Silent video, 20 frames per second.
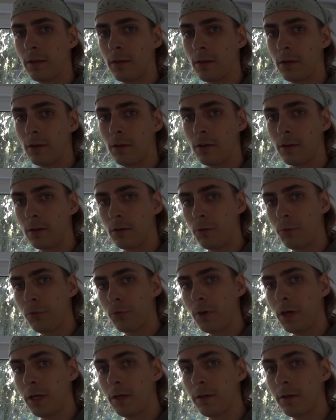the glue
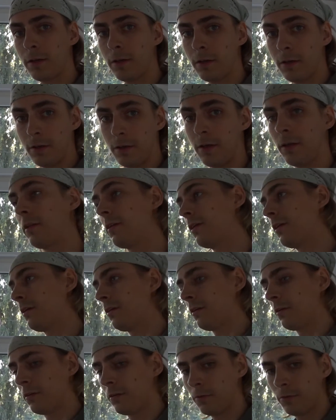dry and
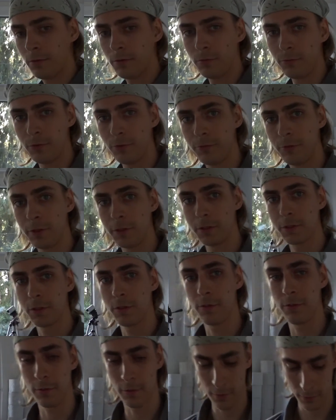then we'll finish
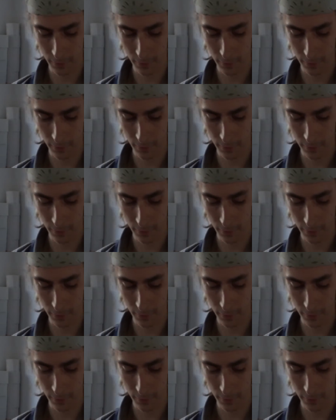this.